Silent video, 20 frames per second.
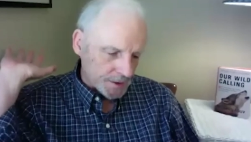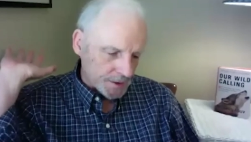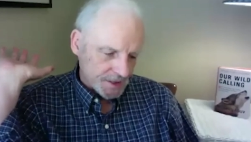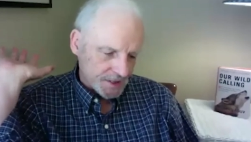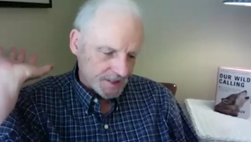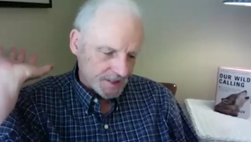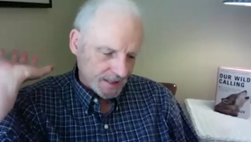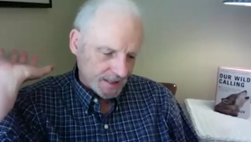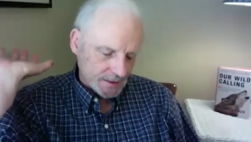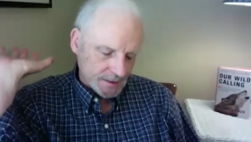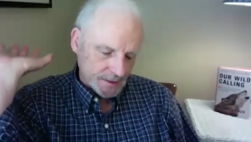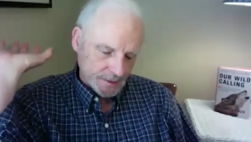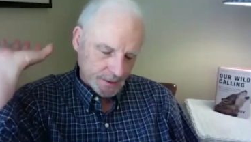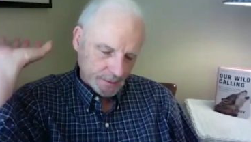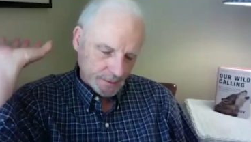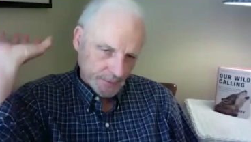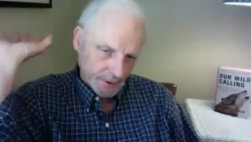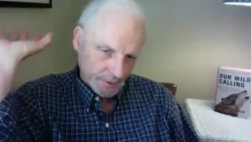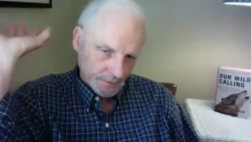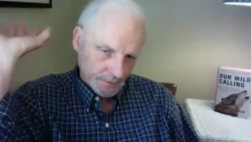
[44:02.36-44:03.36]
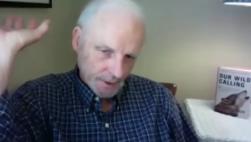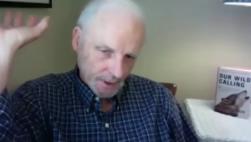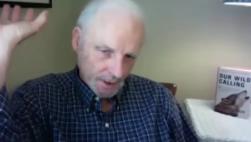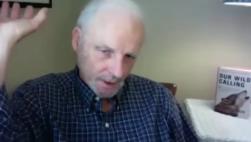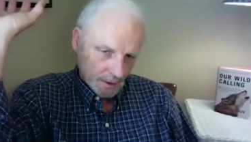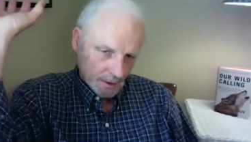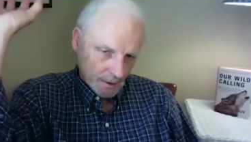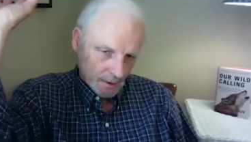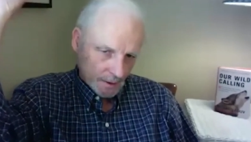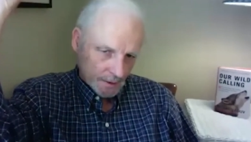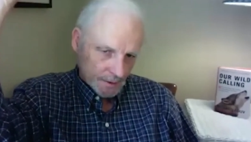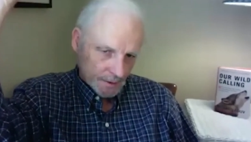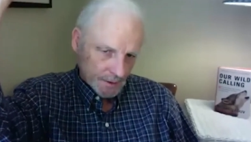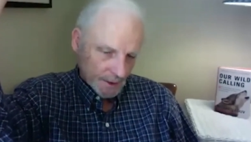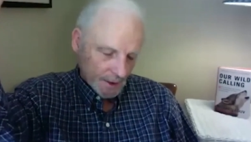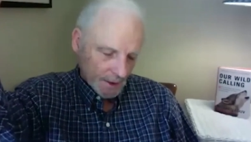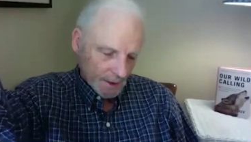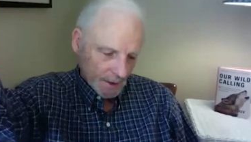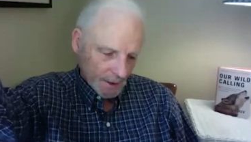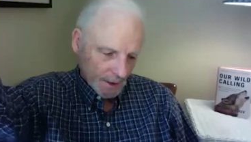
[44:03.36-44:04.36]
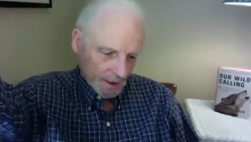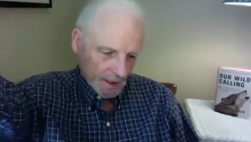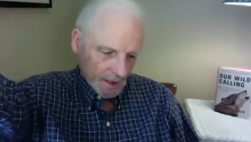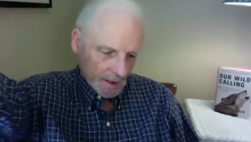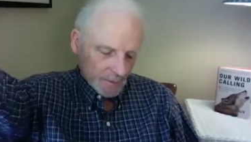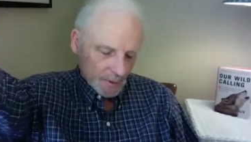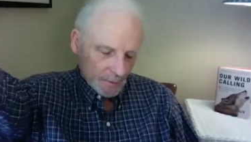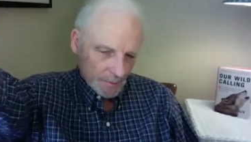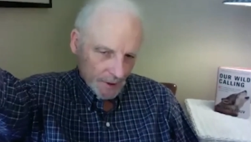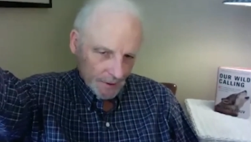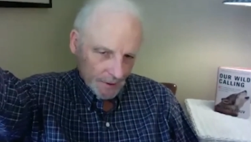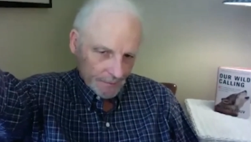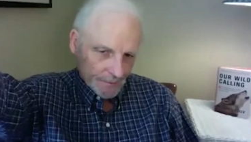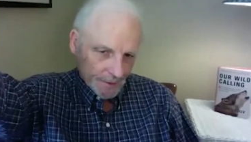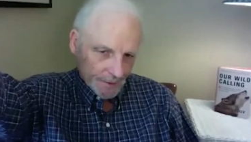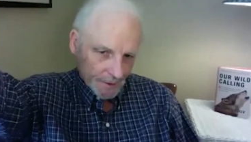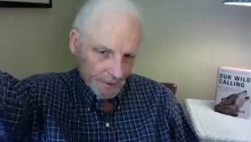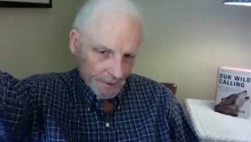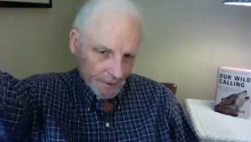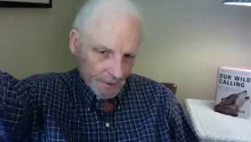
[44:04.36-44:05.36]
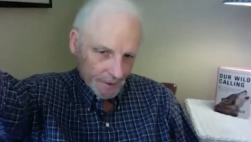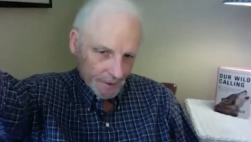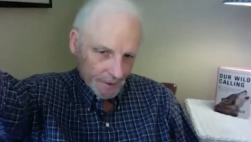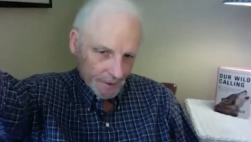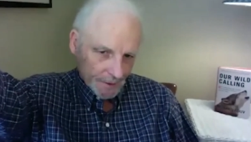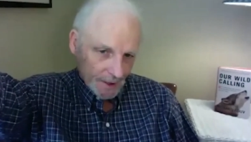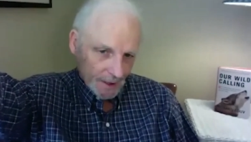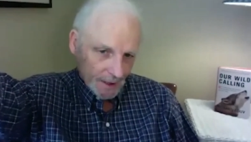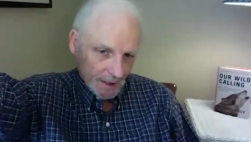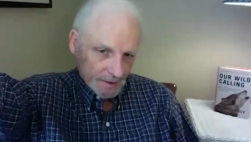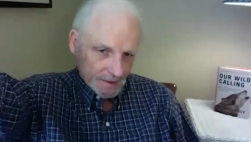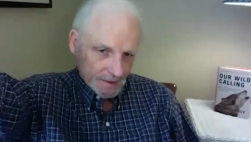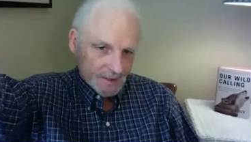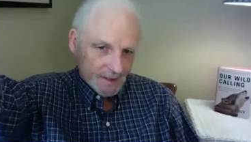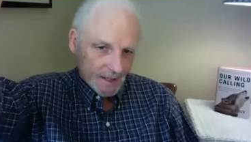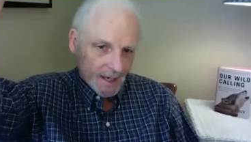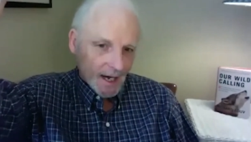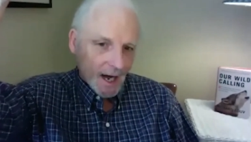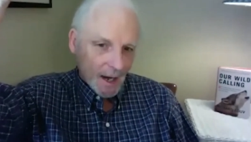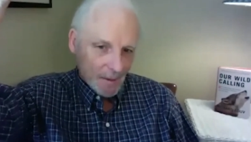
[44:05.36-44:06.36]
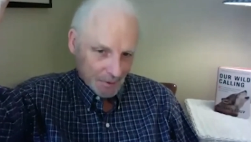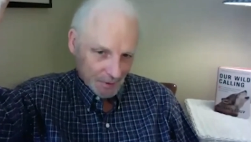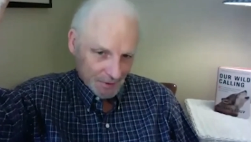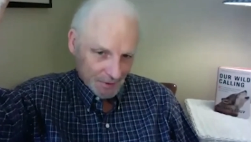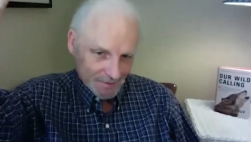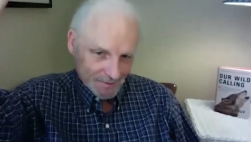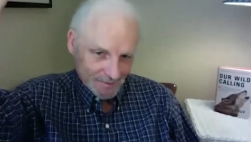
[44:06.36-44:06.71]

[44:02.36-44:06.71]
He sensed something really large come above him and stop.